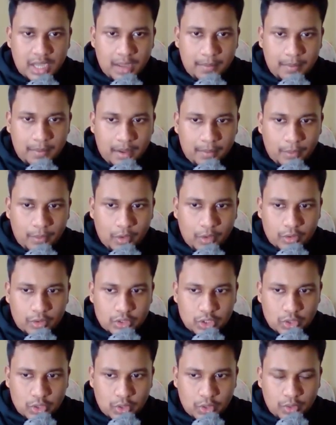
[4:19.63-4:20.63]
app I'm going to
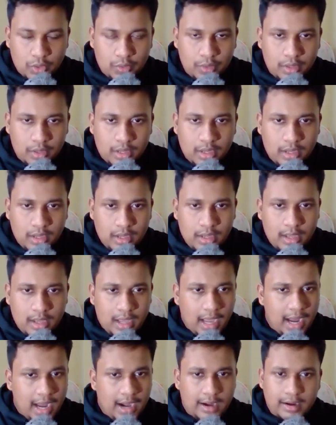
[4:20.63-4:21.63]
show you.
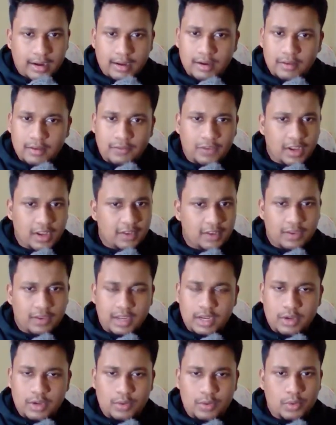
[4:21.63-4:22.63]
And feel
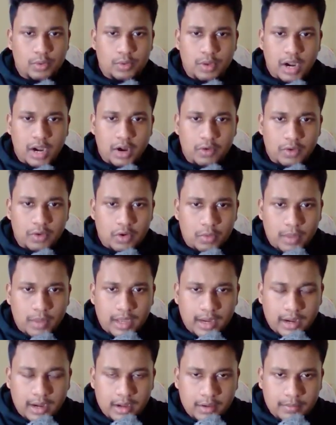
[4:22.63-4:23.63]
free to head over to
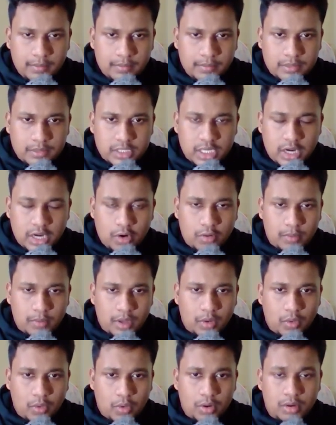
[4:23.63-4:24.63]
my GitHub, check out
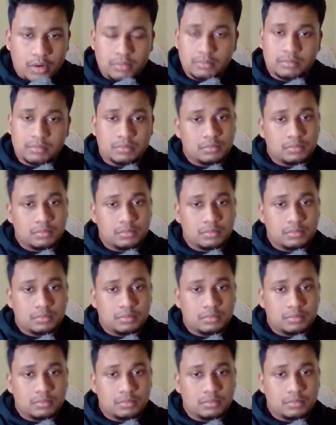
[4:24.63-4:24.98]
my code,